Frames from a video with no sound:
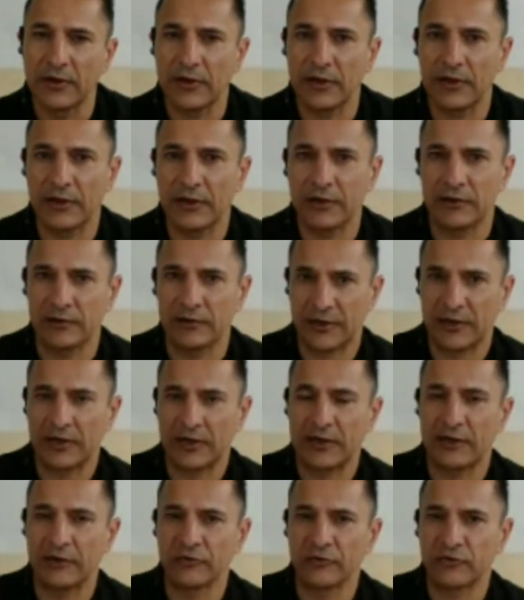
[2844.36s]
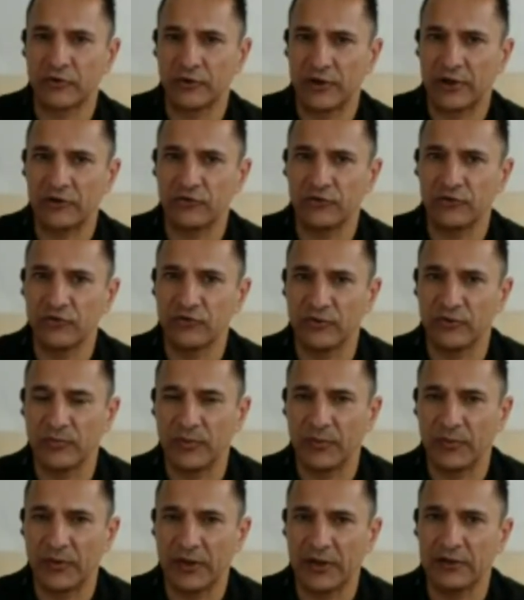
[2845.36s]
and that allows connections to be
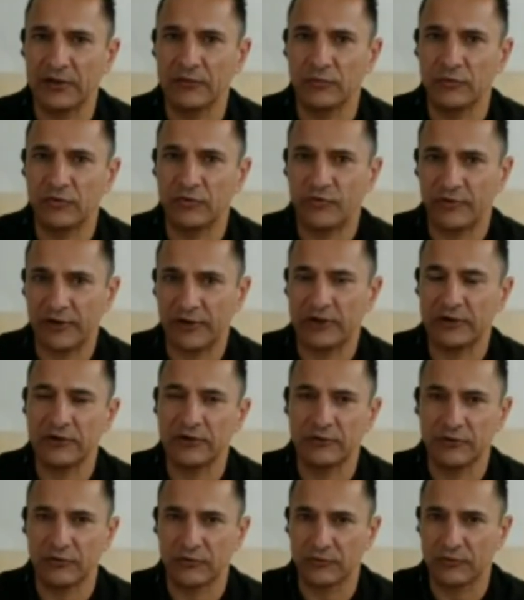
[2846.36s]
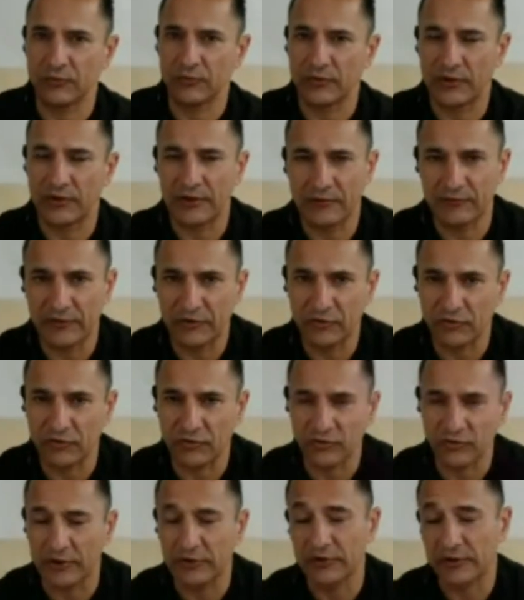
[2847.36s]
made which lead to an
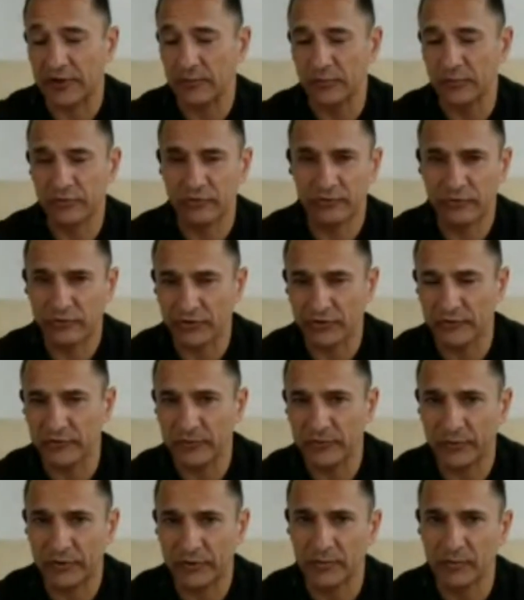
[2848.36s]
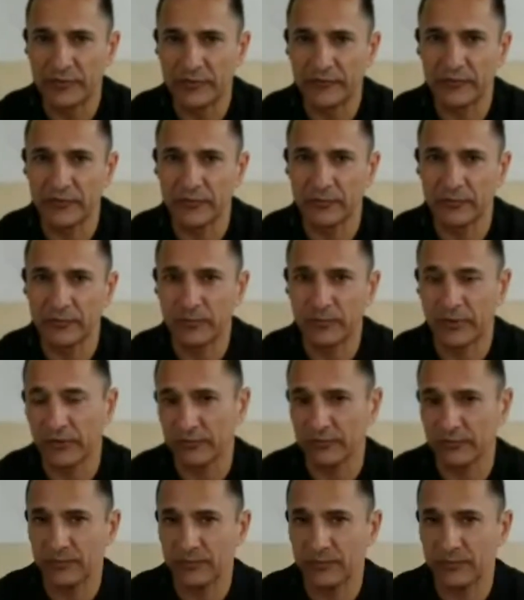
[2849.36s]
eventual outcome which solves a problem for
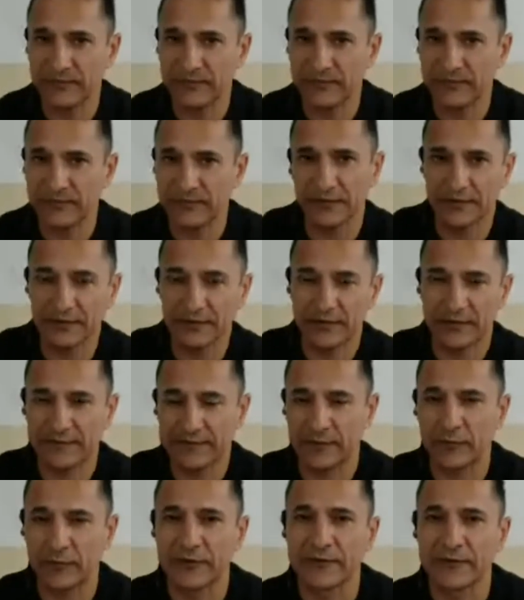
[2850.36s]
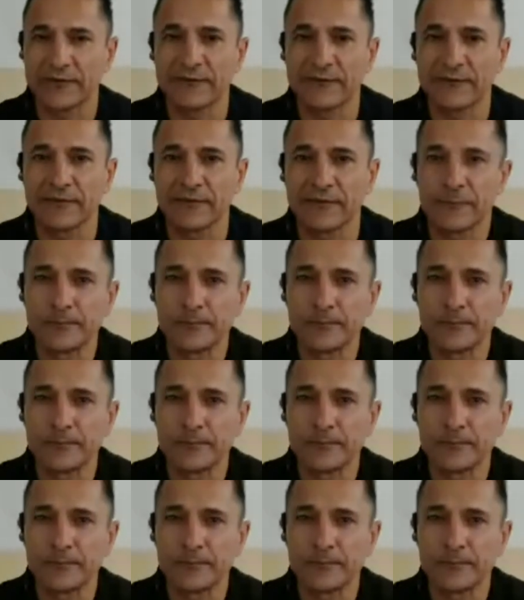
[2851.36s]
both business and customers.